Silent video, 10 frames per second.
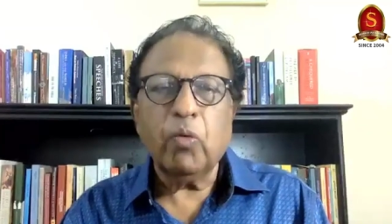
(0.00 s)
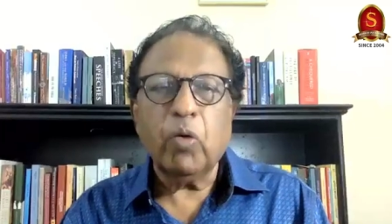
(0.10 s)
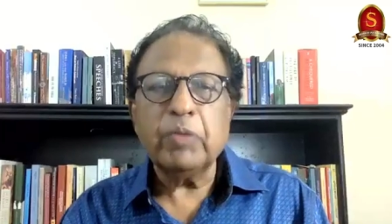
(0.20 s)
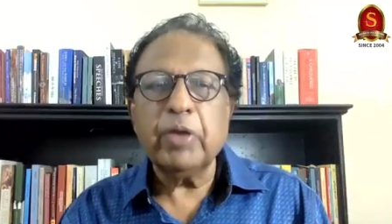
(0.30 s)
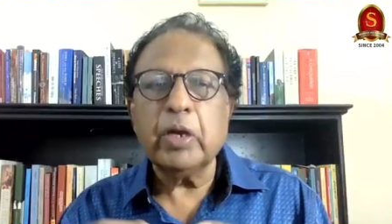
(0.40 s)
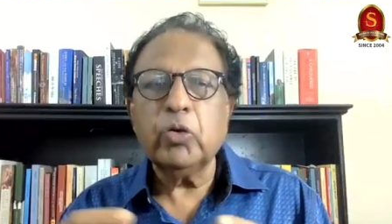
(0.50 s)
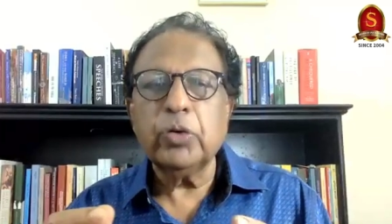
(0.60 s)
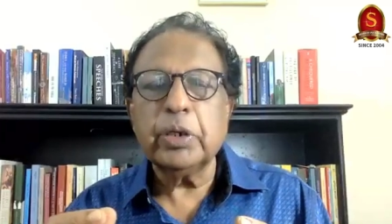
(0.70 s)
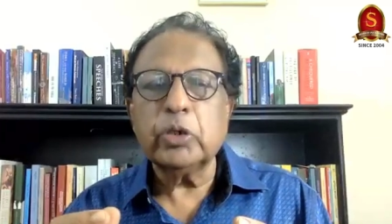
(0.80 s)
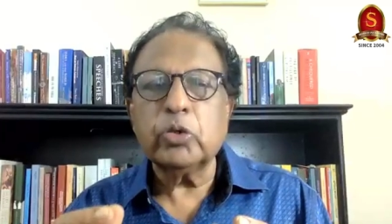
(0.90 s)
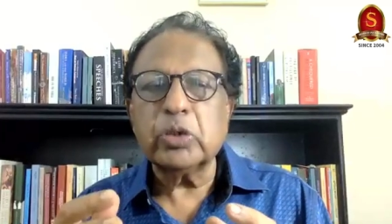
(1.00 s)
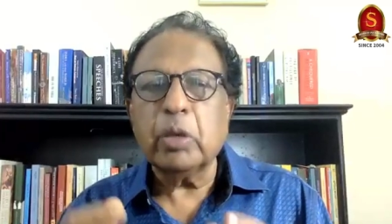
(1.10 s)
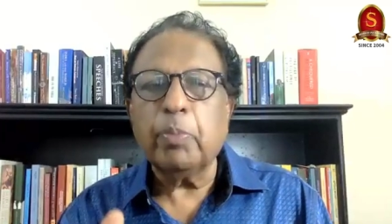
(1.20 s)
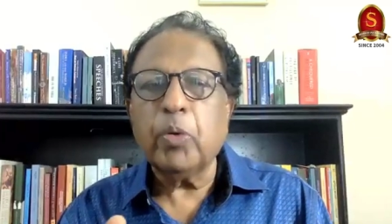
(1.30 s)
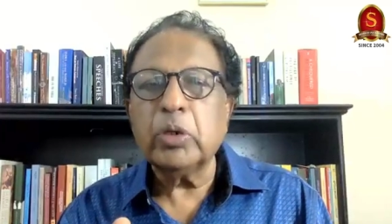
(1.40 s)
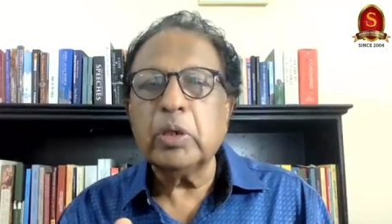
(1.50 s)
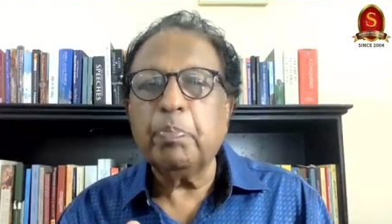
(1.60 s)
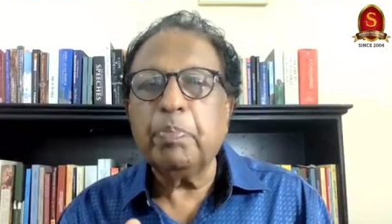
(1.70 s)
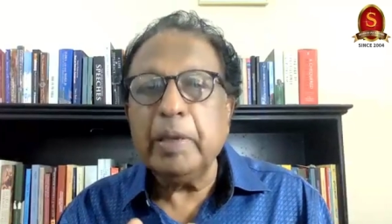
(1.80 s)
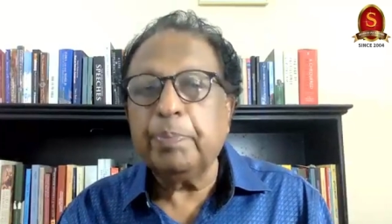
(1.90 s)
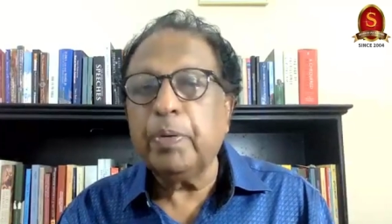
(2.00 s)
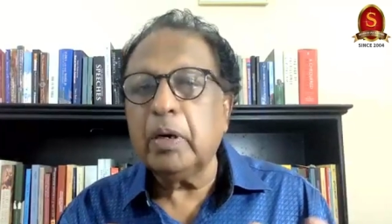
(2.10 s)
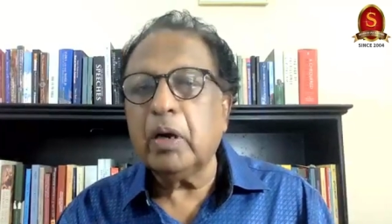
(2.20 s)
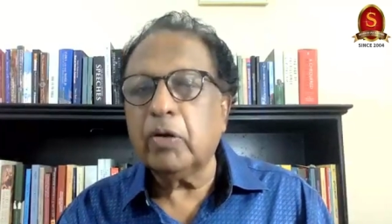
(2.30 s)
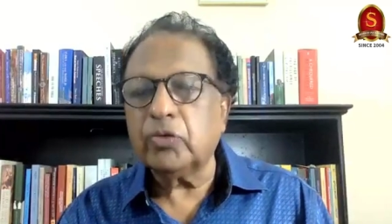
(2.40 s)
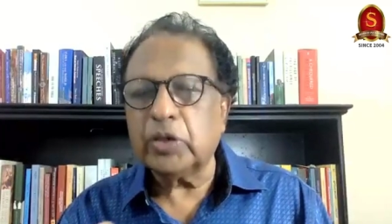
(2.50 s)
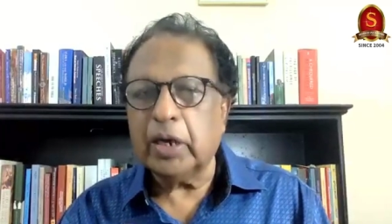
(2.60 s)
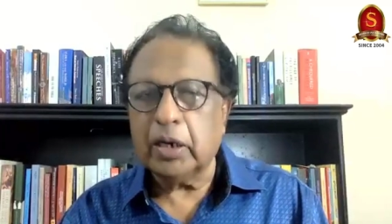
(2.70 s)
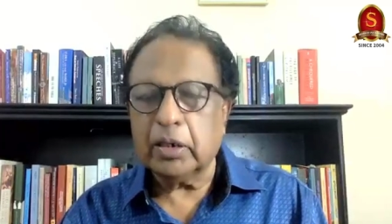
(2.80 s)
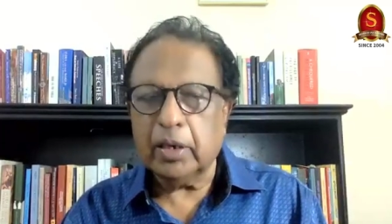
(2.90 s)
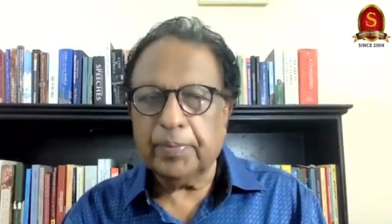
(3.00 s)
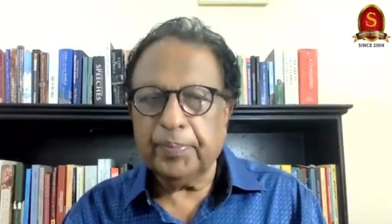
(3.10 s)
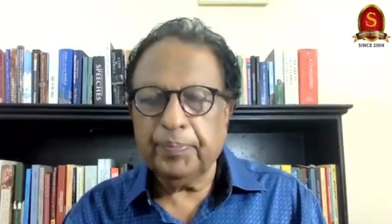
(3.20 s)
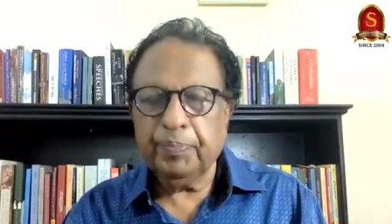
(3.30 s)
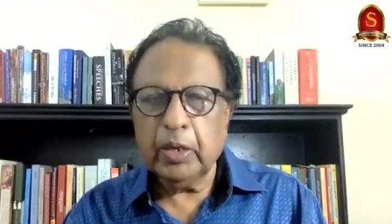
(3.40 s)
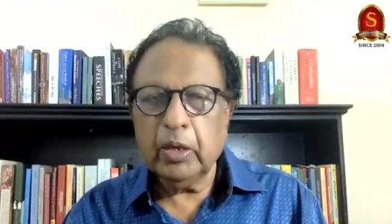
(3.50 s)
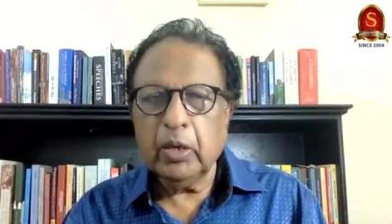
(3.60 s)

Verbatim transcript: What we are doing is to support the people of Sri Lanka.